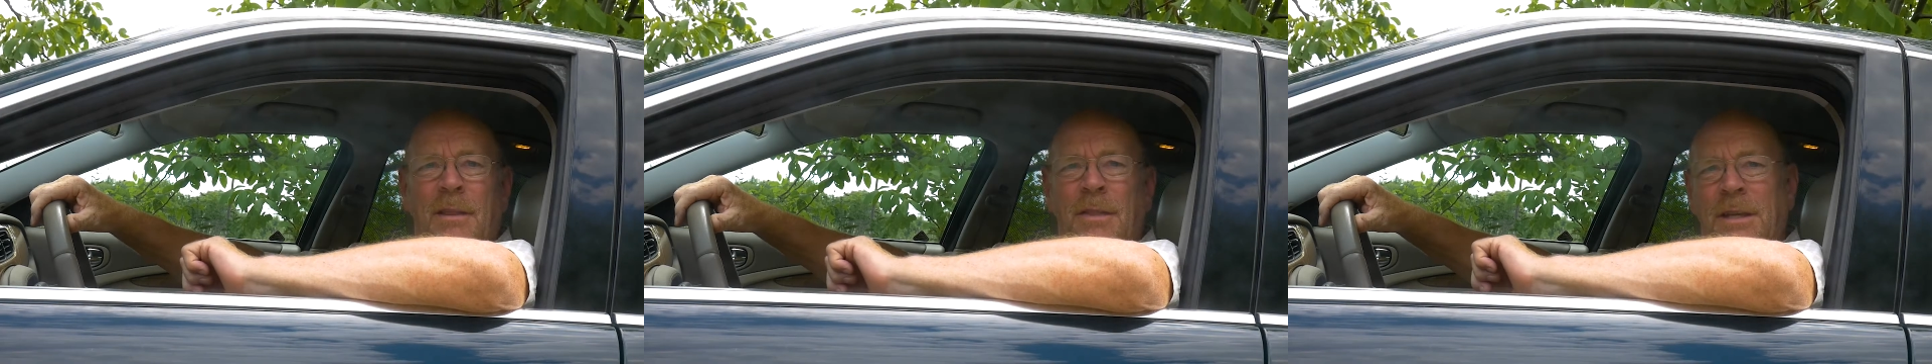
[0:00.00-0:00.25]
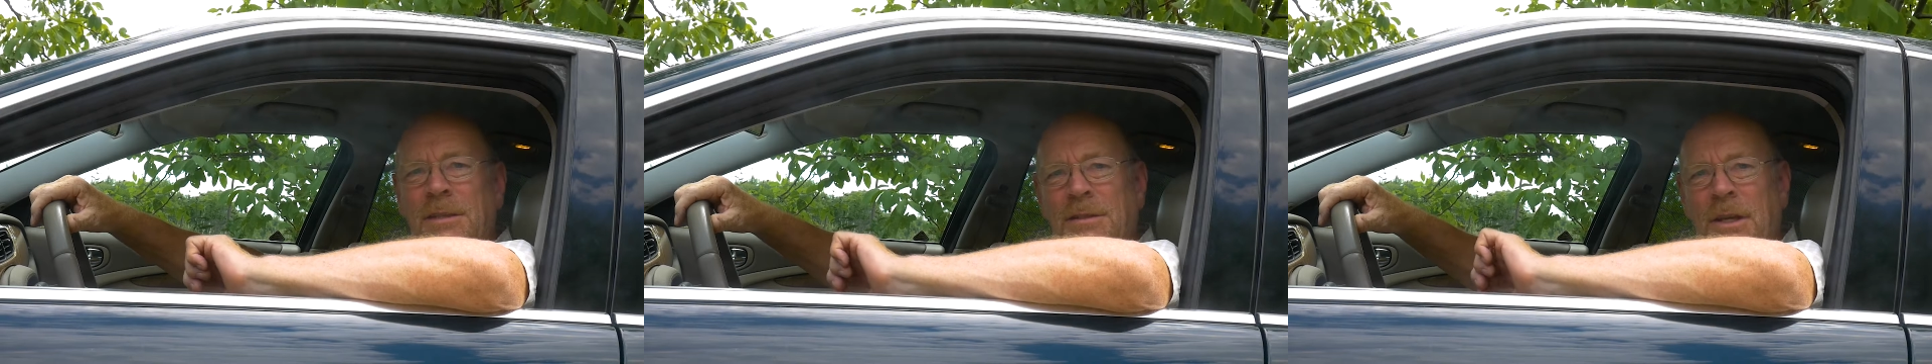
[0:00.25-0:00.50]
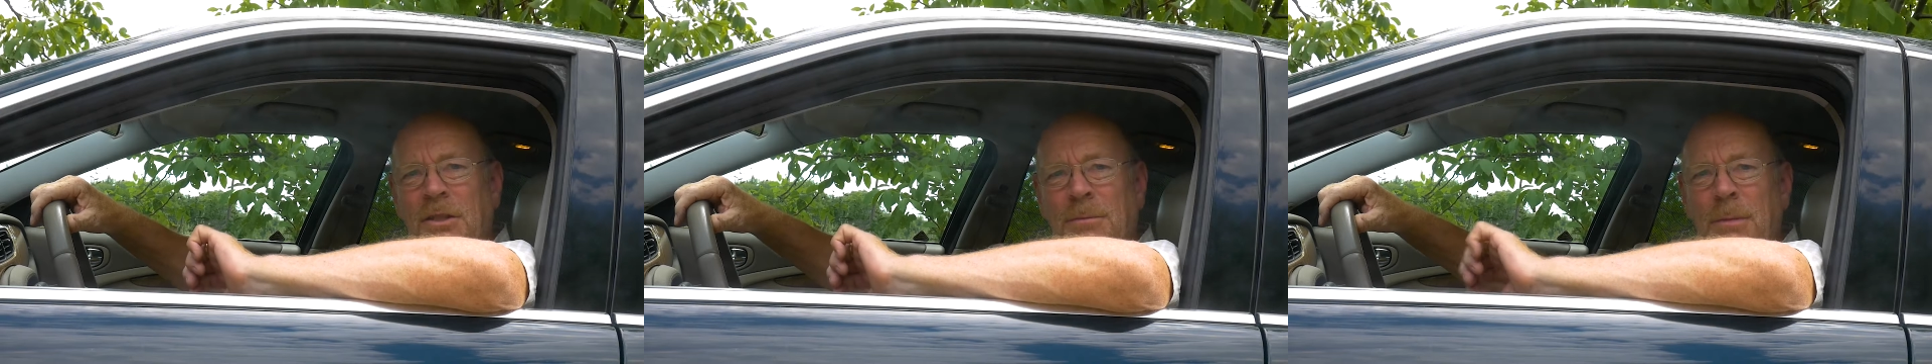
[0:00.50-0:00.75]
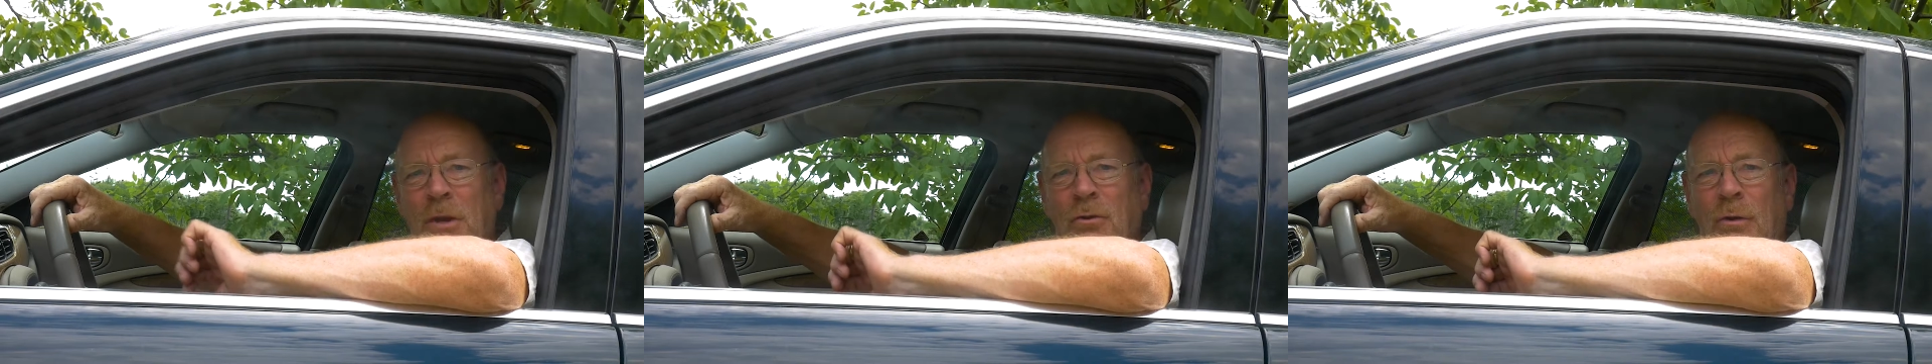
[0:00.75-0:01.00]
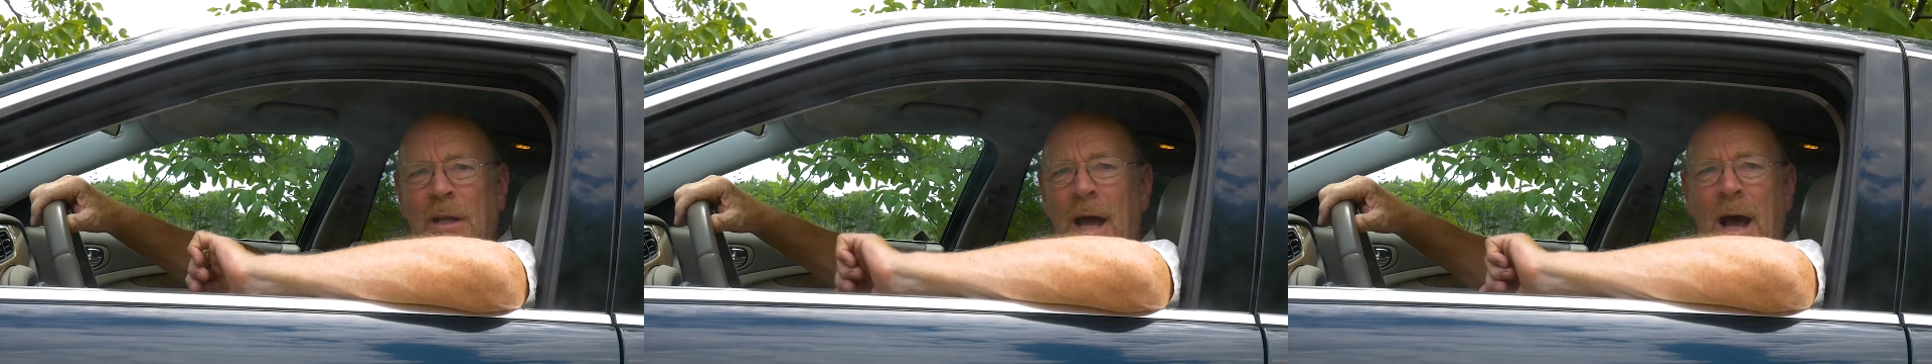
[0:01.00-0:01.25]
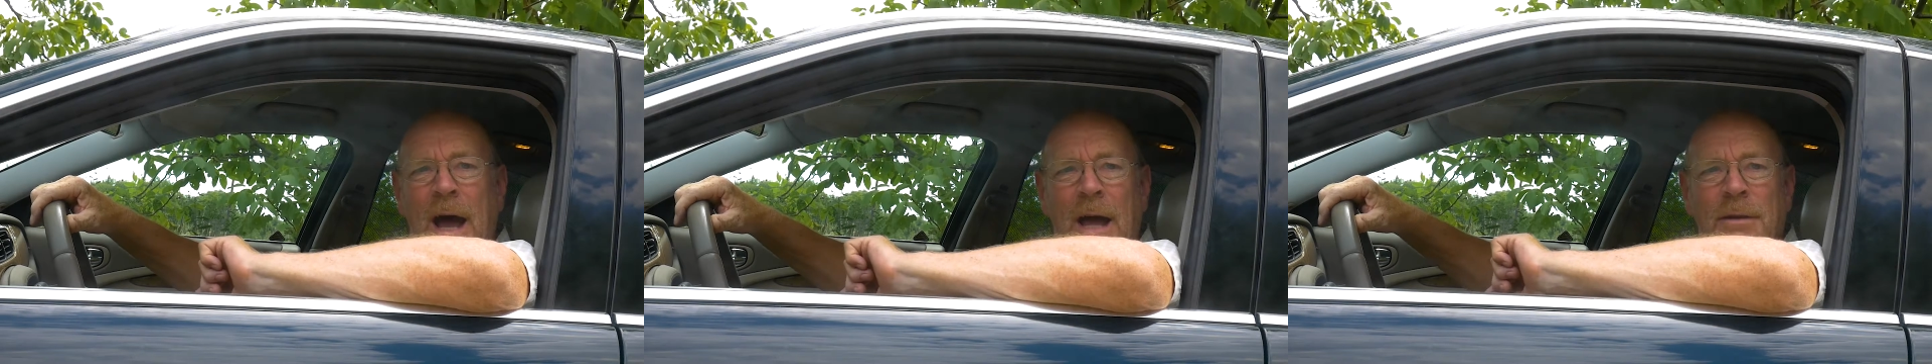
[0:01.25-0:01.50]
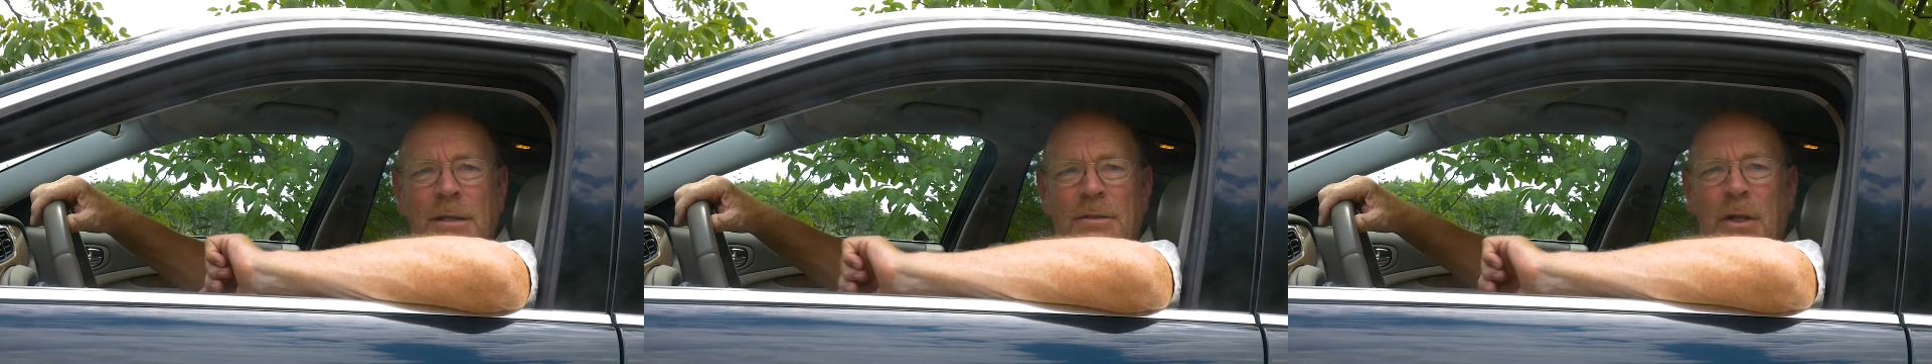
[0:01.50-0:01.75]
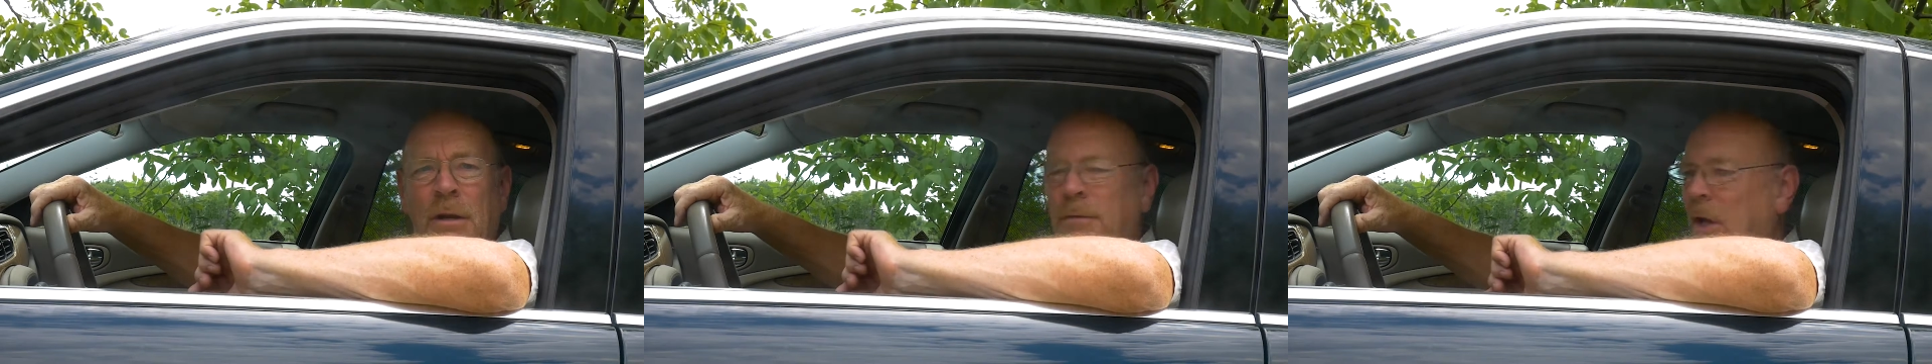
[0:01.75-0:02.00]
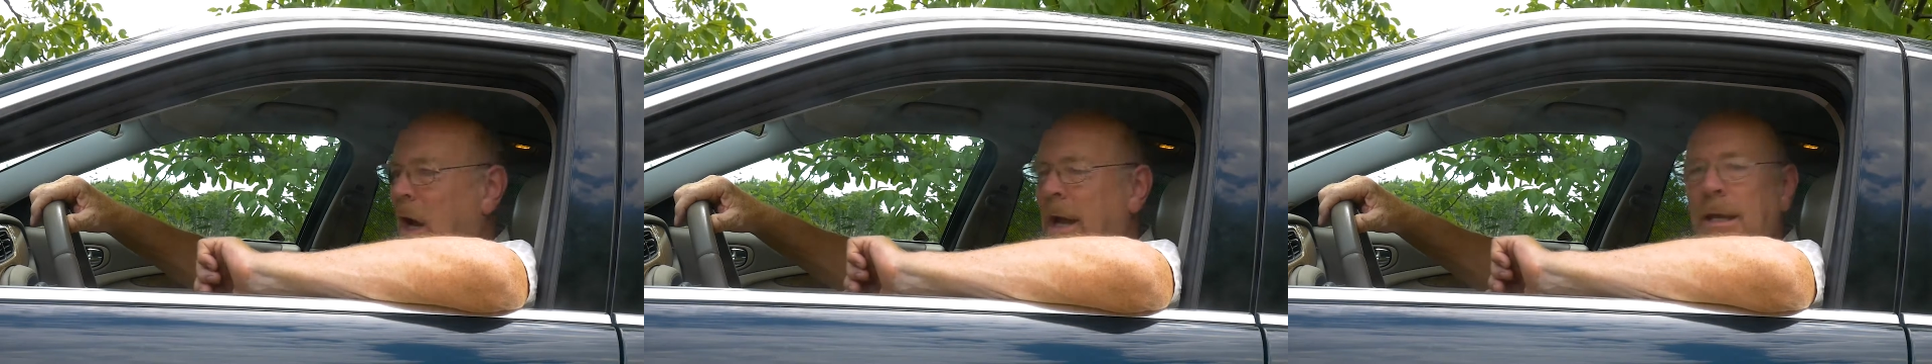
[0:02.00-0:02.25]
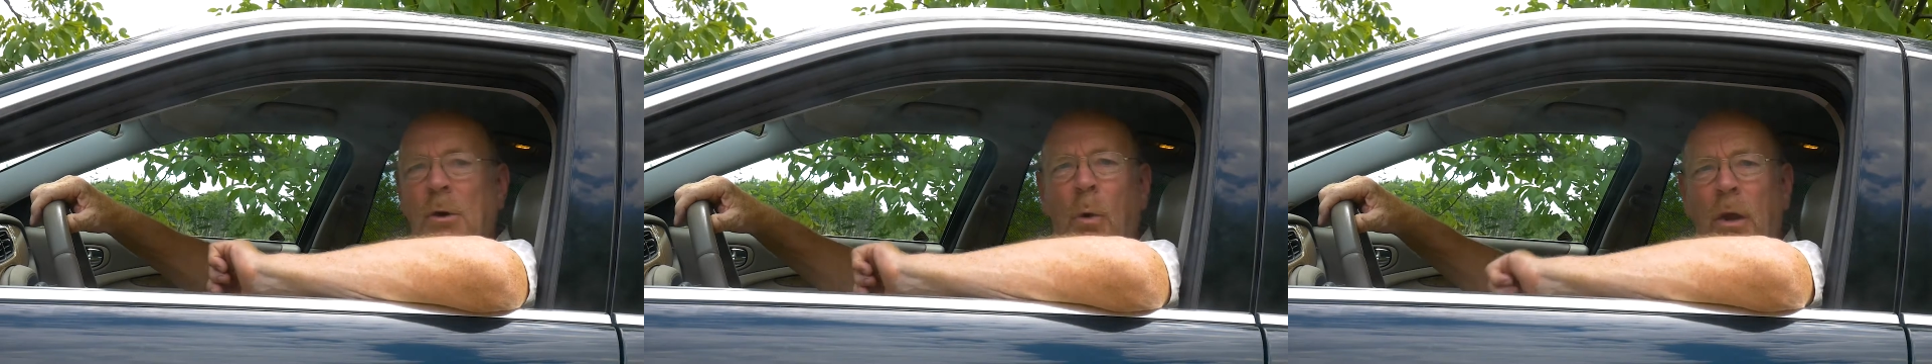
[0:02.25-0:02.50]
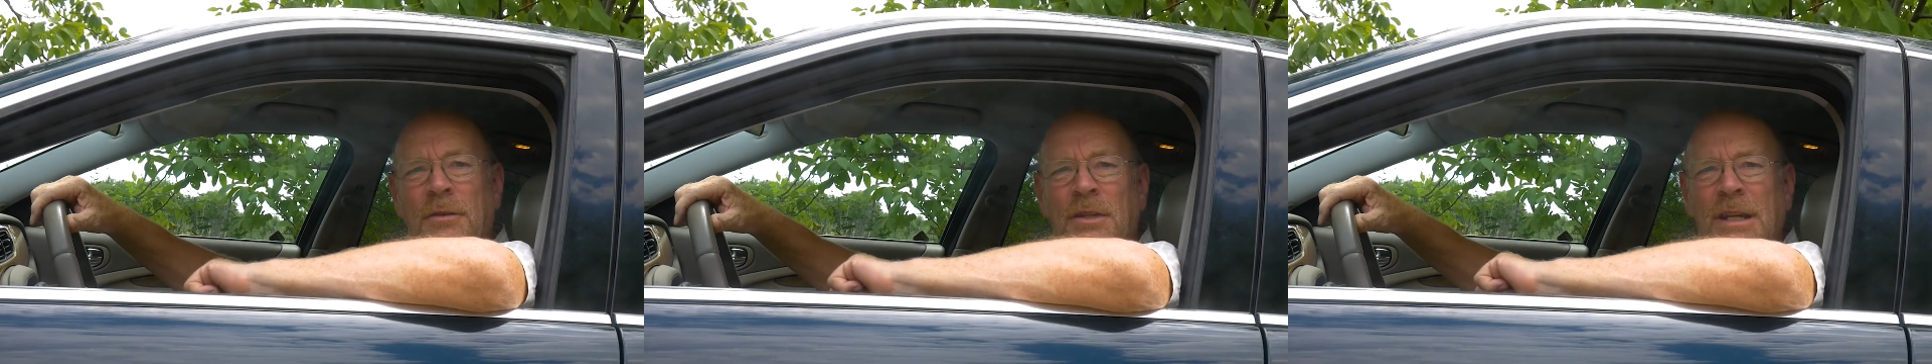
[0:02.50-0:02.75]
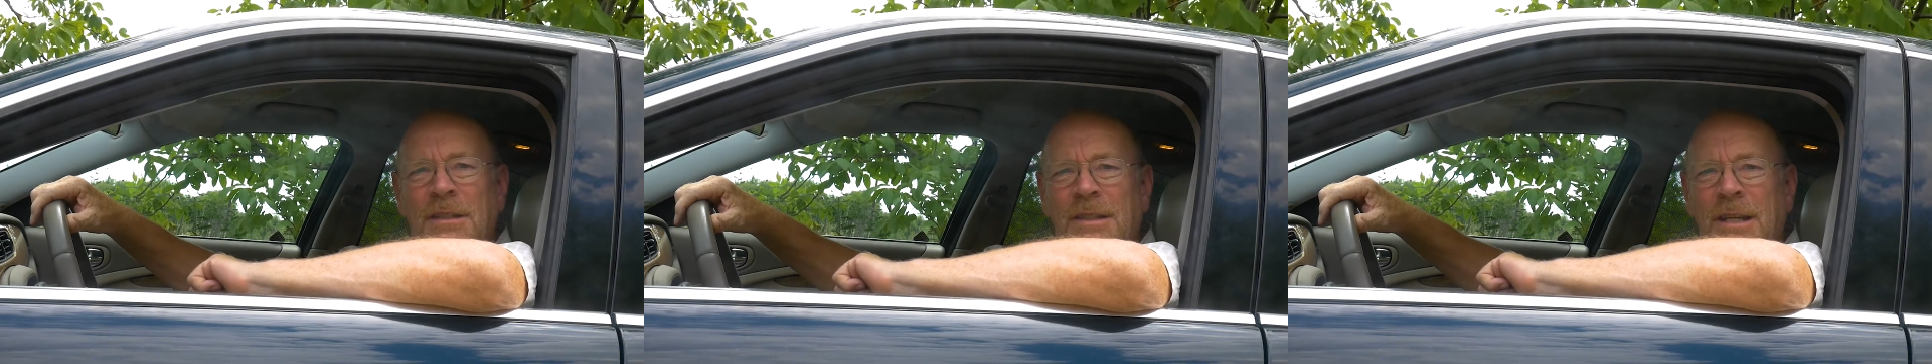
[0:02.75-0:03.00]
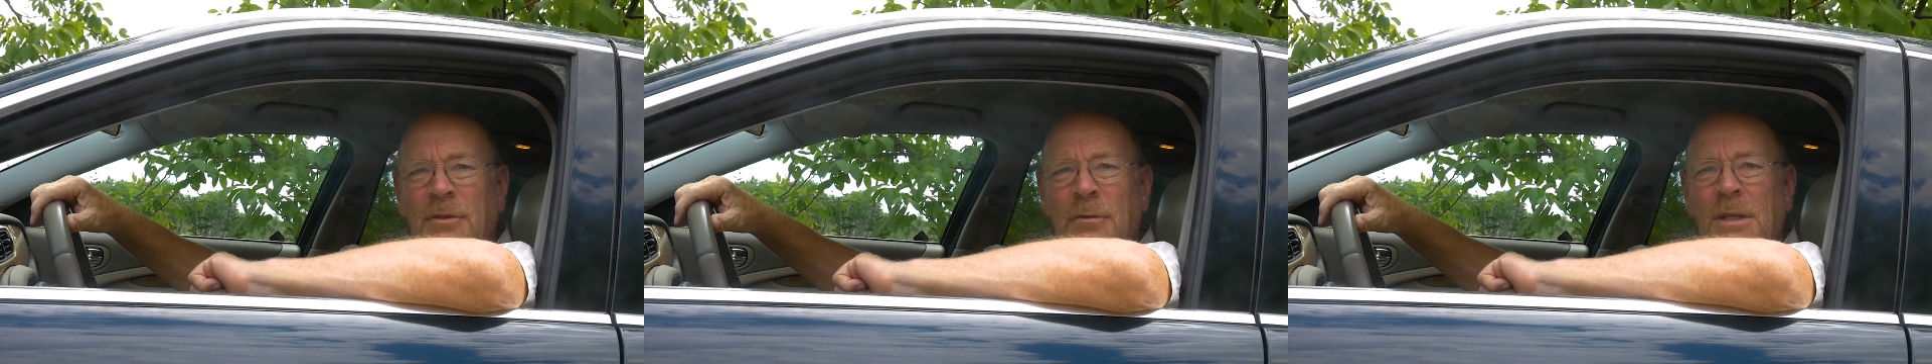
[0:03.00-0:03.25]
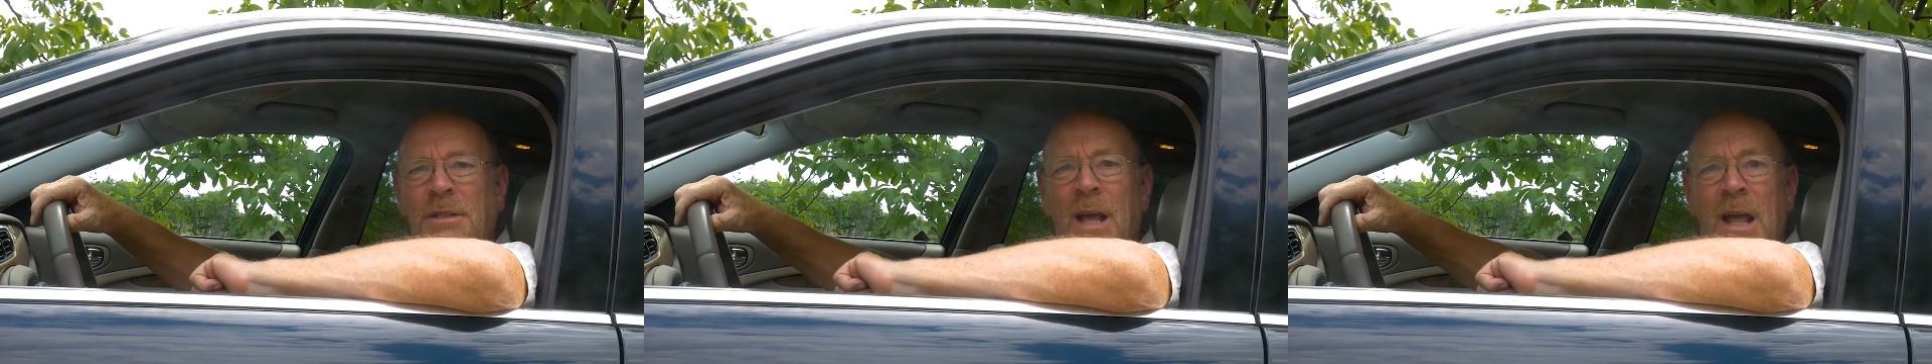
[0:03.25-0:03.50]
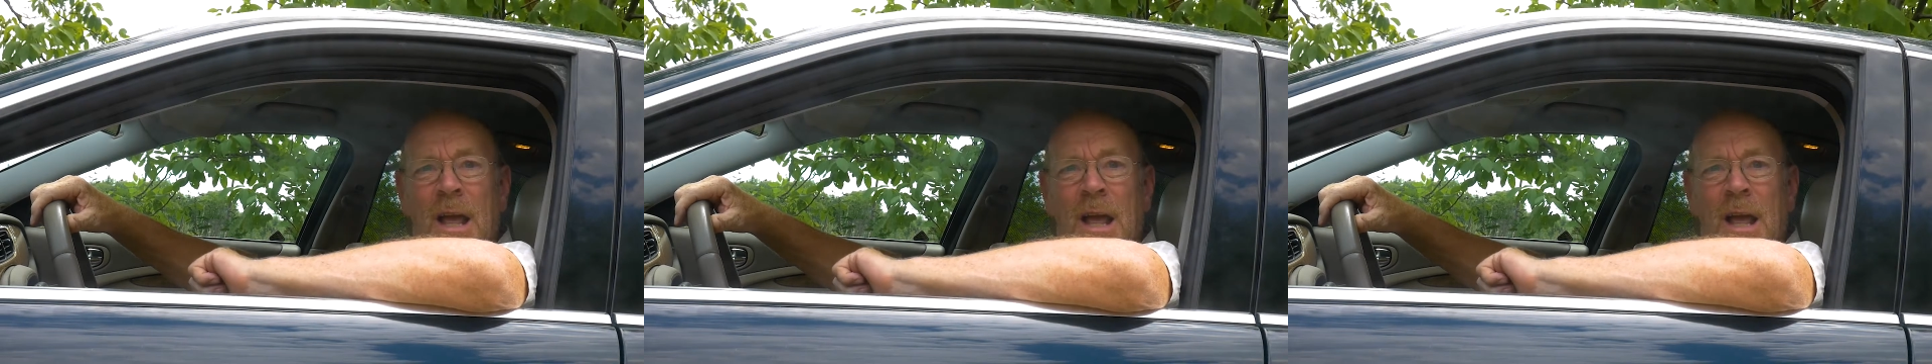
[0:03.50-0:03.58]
This is a special car and deserves high quality accessories